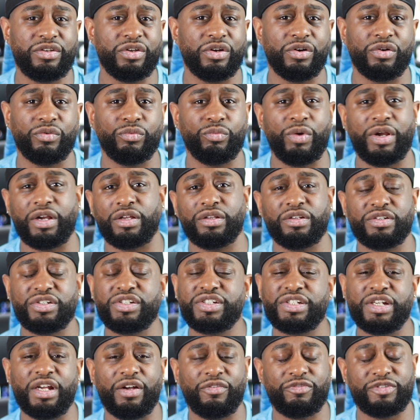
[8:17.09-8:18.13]
your regular
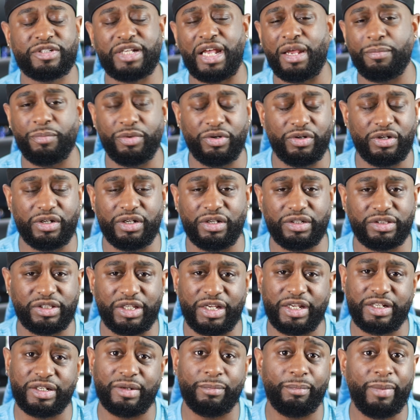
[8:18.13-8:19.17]
shelf type of
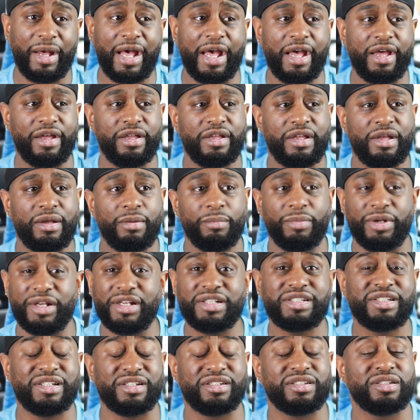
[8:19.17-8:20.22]
thing to buy, but
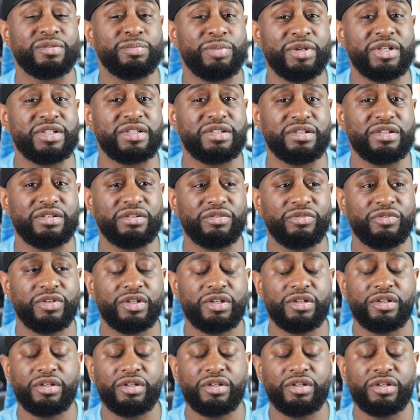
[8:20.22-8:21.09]
it's expensive.